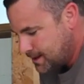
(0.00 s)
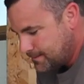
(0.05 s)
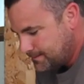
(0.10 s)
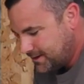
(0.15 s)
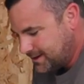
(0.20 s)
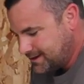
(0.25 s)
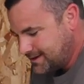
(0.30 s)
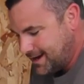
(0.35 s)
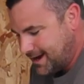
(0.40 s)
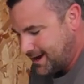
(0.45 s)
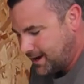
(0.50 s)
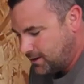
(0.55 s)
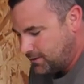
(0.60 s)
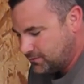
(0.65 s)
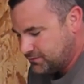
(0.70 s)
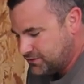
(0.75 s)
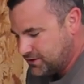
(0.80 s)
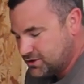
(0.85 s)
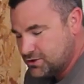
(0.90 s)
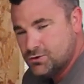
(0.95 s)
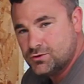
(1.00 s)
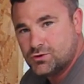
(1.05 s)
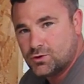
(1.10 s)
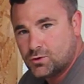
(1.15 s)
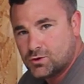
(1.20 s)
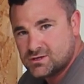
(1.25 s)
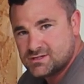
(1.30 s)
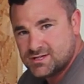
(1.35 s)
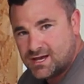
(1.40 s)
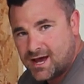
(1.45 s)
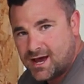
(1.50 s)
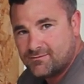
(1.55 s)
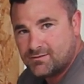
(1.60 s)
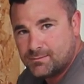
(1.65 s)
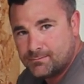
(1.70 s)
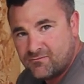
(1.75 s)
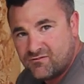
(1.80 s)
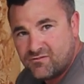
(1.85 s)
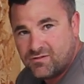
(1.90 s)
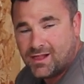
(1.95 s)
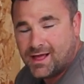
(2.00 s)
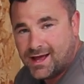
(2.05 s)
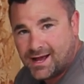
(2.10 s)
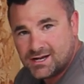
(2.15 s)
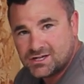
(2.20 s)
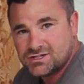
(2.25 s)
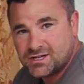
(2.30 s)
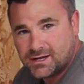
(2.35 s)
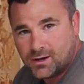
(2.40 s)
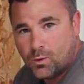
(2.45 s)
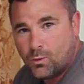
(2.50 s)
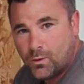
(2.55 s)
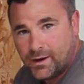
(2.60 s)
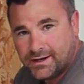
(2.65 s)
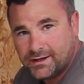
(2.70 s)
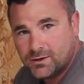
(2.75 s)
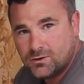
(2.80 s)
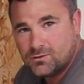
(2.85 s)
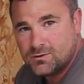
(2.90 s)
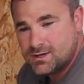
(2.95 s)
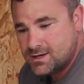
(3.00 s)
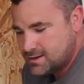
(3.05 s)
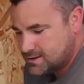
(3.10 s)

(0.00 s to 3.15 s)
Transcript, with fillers: But now the new doors have a flange, like a window.